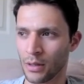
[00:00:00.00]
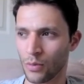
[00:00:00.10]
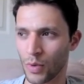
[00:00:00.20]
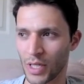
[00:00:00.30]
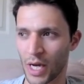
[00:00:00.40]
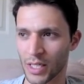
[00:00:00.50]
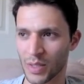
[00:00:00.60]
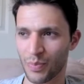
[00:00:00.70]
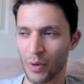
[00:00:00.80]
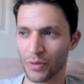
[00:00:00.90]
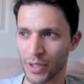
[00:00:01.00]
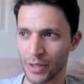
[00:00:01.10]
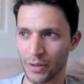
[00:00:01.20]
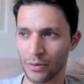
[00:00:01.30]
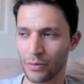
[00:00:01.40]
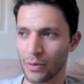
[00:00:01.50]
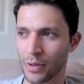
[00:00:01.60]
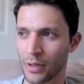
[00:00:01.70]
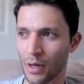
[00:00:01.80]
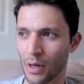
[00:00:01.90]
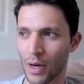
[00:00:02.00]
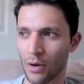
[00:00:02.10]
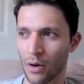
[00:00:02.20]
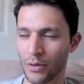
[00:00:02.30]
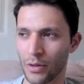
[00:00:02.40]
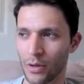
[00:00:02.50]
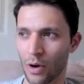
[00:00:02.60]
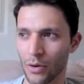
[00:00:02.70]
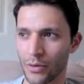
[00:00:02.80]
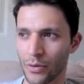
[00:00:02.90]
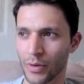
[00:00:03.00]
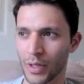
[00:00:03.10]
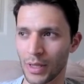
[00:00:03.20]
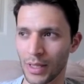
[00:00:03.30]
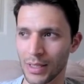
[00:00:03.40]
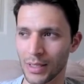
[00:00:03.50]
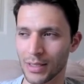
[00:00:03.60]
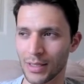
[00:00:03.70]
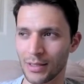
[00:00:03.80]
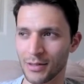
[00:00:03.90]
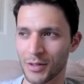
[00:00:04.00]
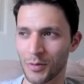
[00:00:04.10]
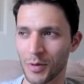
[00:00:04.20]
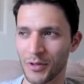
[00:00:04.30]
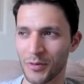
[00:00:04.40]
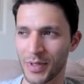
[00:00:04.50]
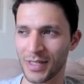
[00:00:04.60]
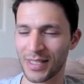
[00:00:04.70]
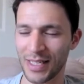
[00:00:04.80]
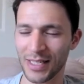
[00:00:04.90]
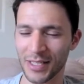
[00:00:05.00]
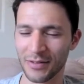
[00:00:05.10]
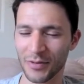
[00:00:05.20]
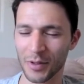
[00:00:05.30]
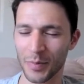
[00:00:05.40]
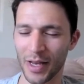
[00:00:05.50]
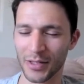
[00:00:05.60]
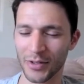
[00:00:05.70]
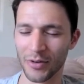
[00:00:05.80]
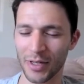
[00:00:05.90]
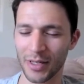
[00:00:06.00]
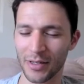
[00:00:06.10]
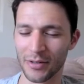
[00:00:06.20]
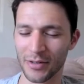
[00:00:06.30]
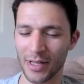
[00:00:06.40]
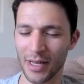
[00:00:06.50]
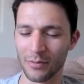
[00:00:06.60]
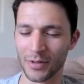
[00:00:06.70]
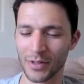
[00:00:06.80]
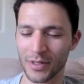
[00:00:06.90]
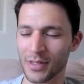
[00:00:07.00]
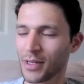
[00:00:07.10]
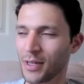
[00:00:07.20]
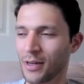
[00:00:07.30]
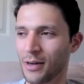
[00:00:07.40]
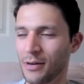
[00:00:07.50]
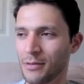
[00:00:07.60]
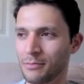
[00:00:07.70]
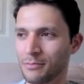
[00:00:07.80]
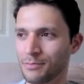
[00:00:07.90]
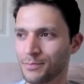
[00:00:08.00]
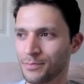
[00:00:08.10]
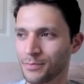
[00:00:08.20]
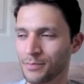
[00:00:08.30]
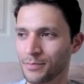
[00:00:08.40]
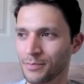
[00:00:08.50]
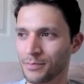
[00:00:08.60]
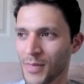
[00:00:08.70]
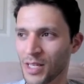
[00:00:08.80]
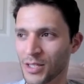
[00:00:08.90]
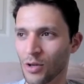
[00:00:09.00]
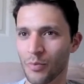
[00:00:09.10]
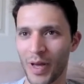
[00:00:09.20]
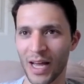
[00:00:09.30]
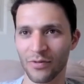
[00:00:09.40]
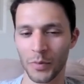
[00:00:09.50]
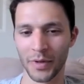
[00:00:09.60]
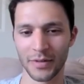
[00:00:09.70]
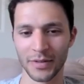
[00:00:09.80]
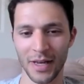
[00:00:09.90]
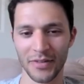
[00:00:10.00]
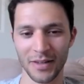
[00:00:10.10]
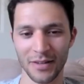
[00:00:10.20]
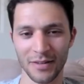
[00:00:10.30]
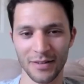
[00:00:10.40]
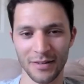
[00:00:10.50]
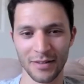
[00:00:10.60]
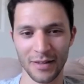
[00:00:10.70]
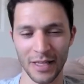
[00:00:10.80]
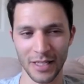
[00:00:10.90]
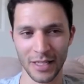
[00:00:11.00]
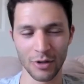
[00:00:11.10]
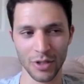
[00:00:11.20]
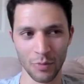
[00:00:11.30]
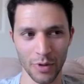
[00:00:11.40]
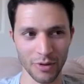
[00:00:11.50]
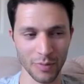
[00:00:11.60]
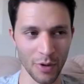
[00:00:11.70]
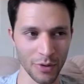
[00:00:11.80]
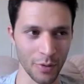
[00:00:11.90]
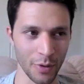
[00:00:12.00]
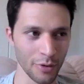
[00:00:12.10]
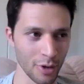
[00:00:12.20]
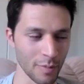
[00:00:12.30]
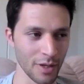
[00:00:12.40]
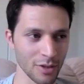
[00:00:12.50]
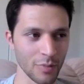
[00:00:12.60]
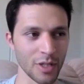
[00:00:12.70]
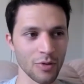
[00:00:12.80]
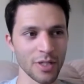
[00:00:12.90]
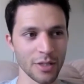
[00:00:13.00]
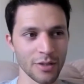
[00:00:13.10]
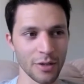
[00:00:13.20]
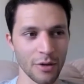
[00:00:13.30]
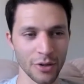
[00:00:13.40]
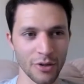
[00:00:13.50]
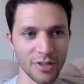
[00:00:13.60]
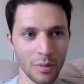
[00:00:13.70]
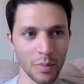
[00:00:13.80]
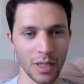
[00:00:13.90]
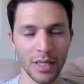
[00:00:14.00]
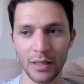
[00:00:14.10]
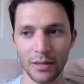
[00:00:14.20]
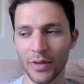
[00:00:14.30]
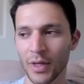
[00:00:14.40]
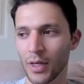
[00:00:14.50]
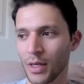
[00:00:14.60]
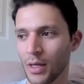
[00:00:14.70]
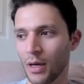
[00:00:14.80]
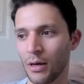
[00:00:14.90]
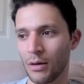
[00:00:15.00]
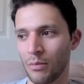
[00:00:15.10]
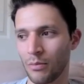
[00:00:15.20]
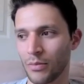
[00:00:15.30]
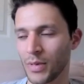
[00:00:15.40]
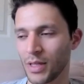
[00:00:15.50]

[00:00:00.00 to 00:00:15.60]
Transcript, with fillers: when god spoke to you about are you going to listen to what you've been teaching for the past 30 years that was um, so impactful because i think it goes to what you spoke to earlier about so many christians that go to church they believe um,